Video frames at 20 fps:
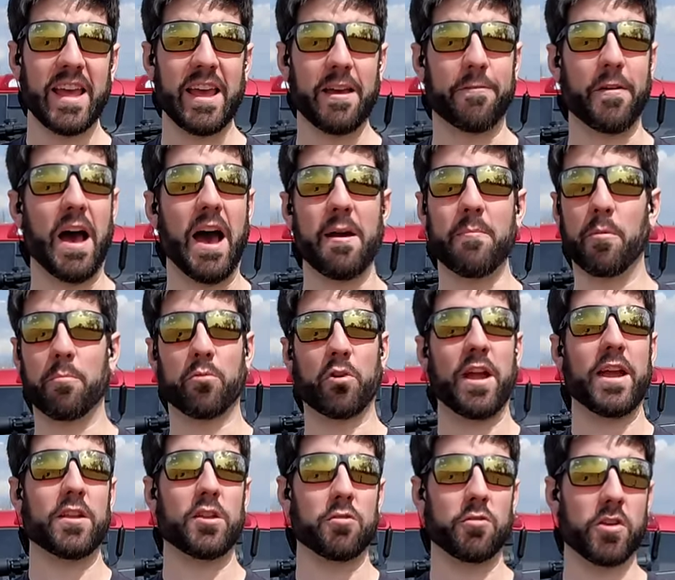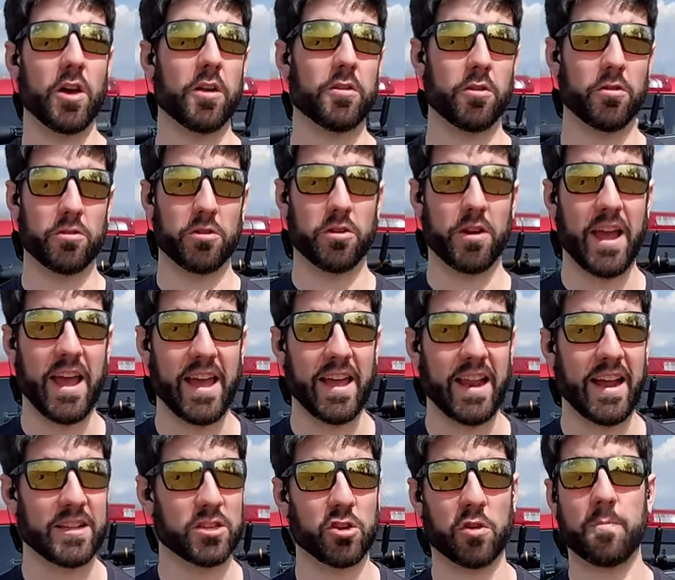If I'm a brand new gun owner and
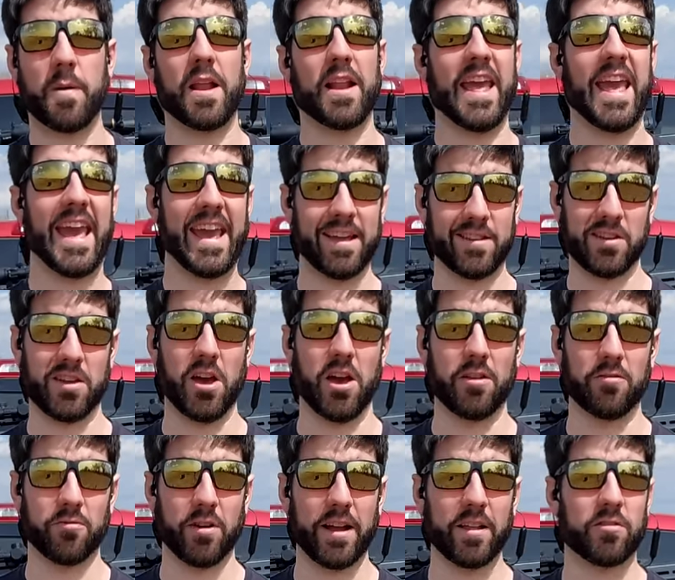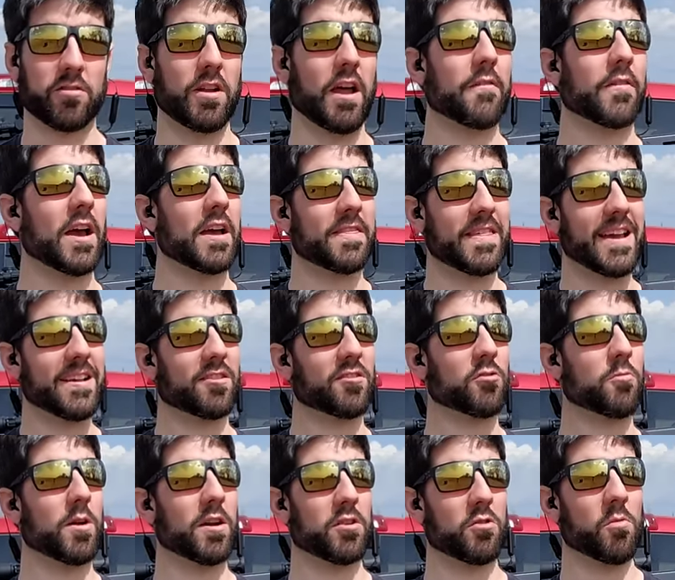I just bought a handgun, right? So now I've got that
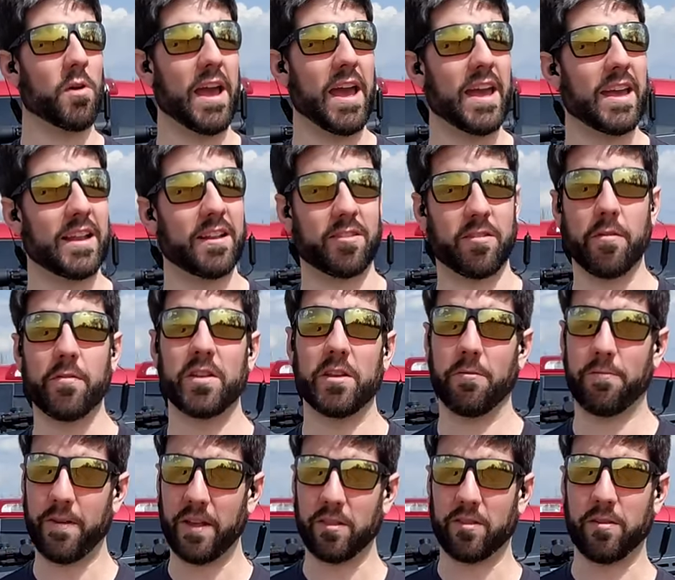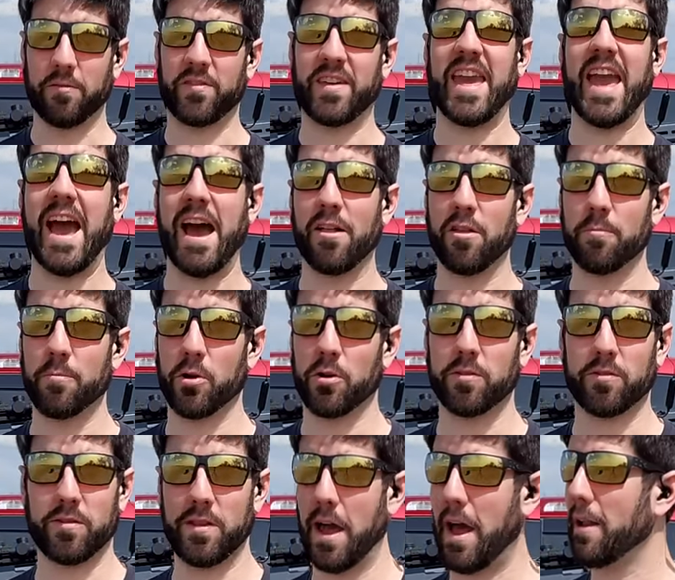squared away and it's of a defensive caliber.
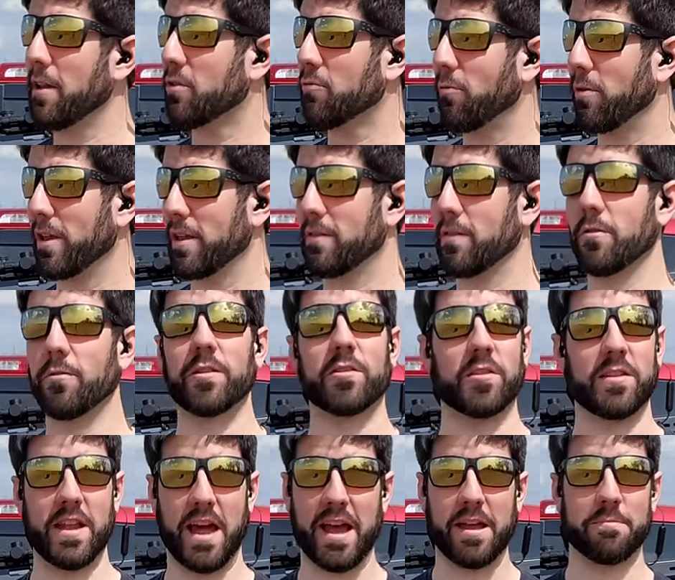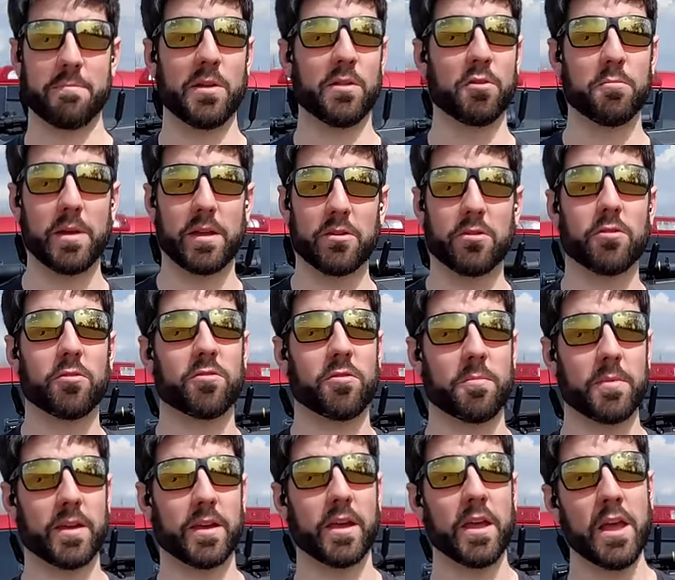It's not a 22, it's a nine millimeter or
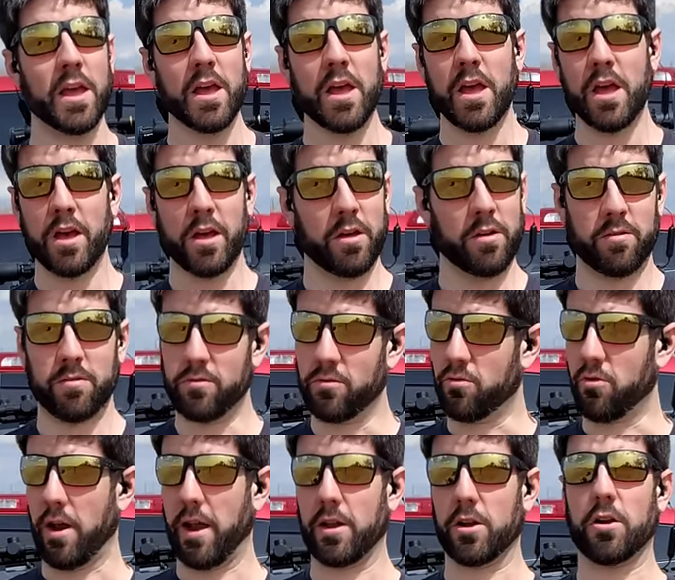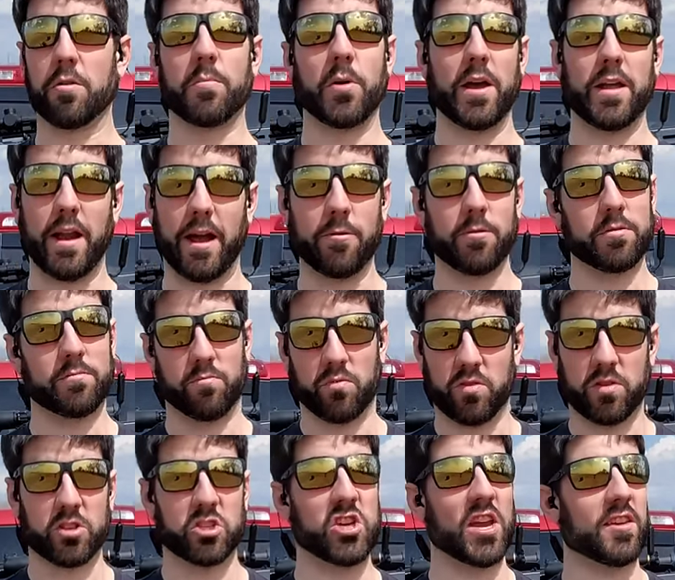something greater, but I would
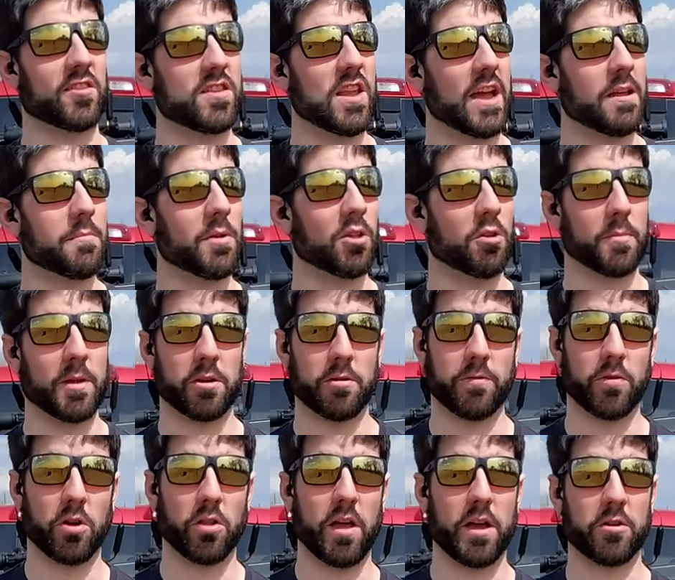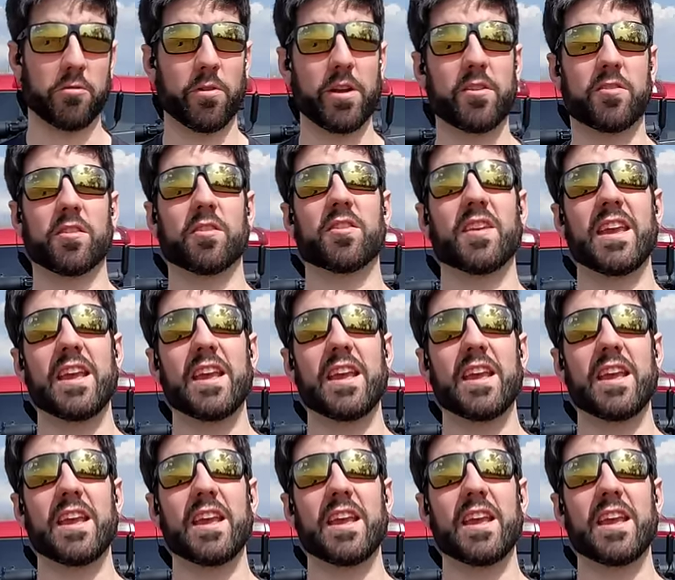suggest nine millimeter for a lot of reasons.